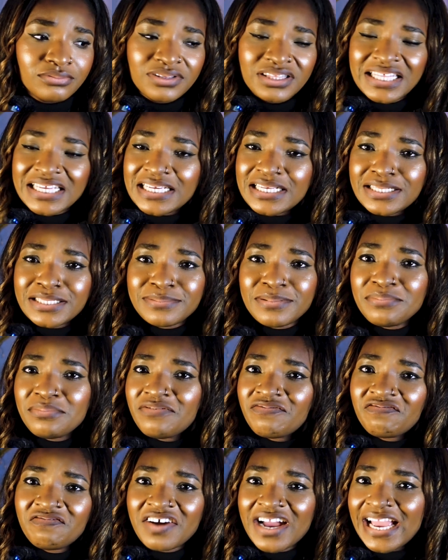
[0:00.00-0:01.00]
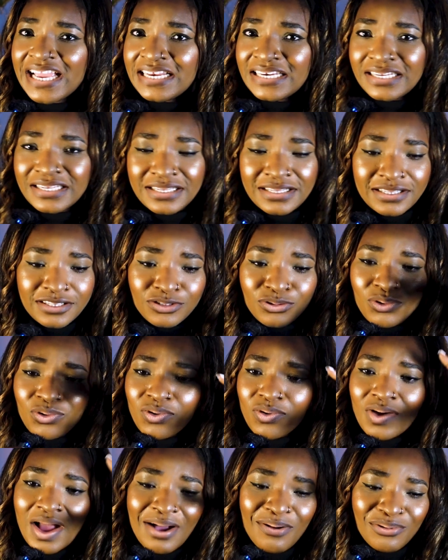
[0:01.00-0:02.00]
things, maybe finance,
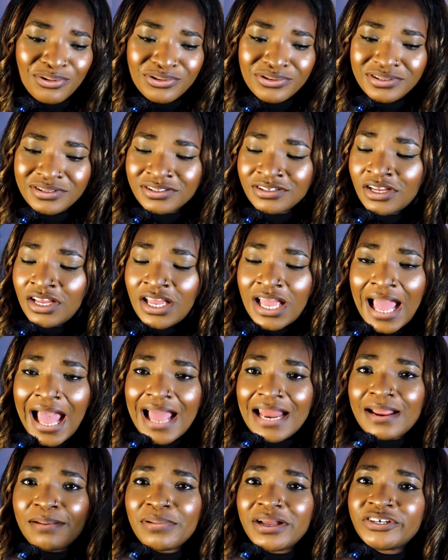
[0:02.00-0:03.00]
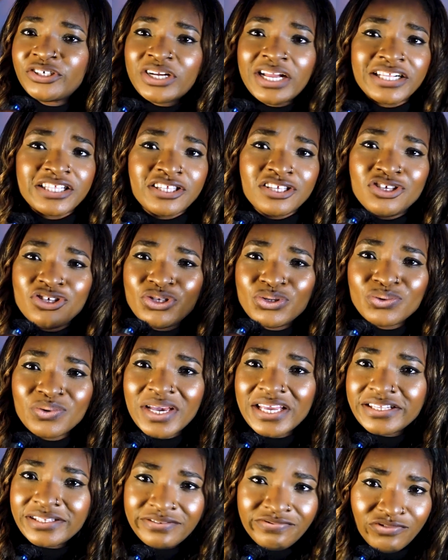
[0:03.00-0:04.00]
or I'm attracting
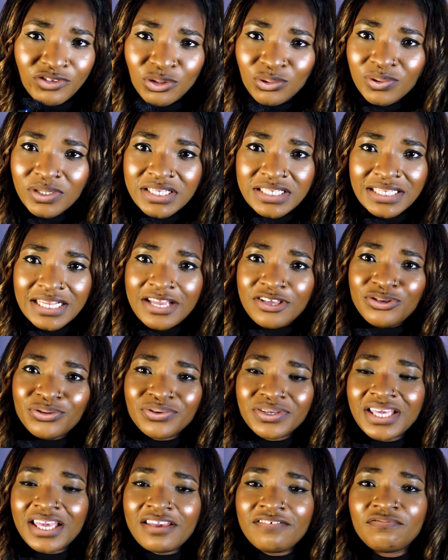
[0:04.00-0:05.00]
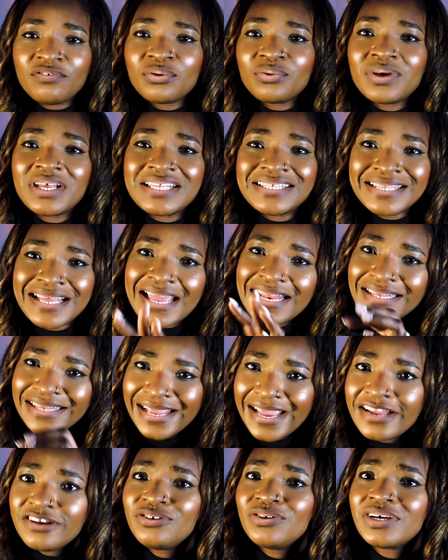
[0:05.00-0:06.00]
US viewers and UK viewers,
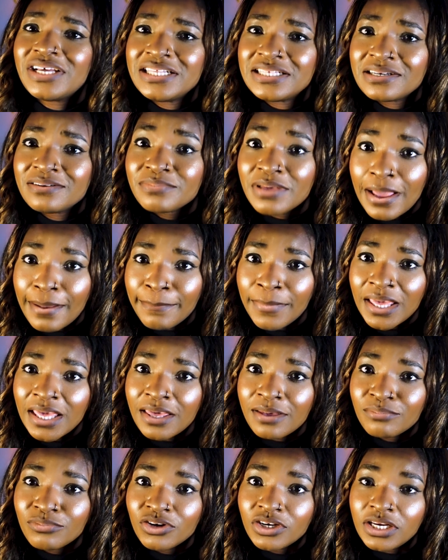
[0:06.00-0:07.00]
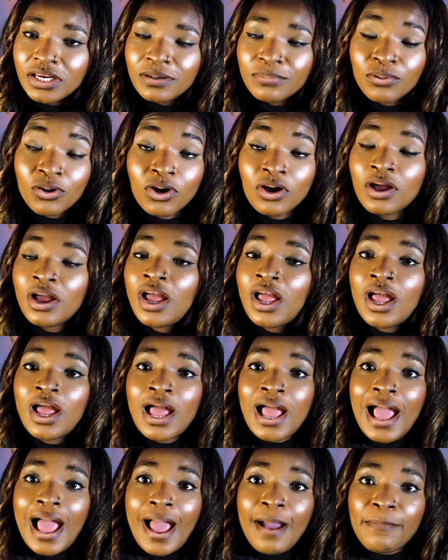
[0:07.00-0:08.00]
then you can tell me I'm making money. But
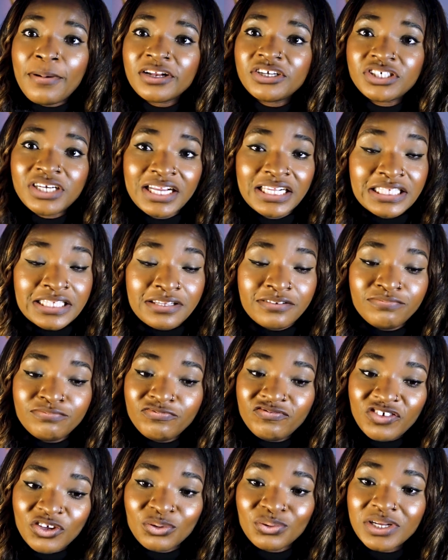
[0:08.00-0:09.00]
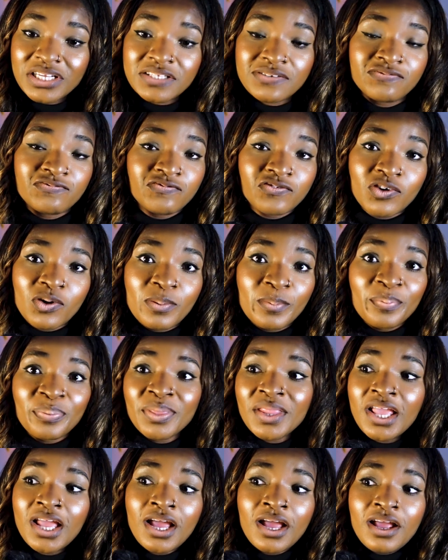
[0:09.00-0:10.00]
I'm attracting viewers from
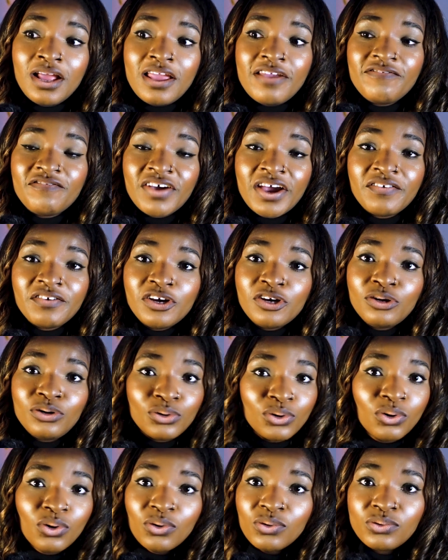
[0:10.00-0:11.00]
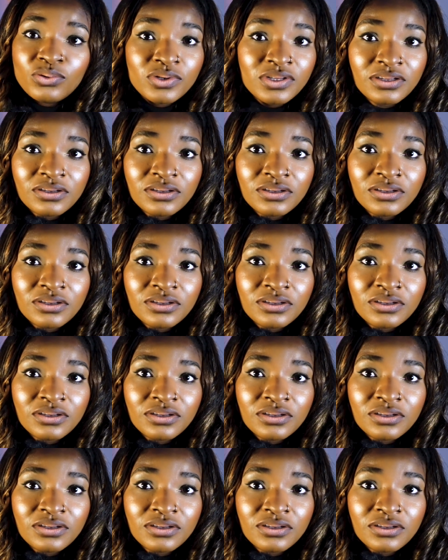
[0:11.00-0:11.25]
a very low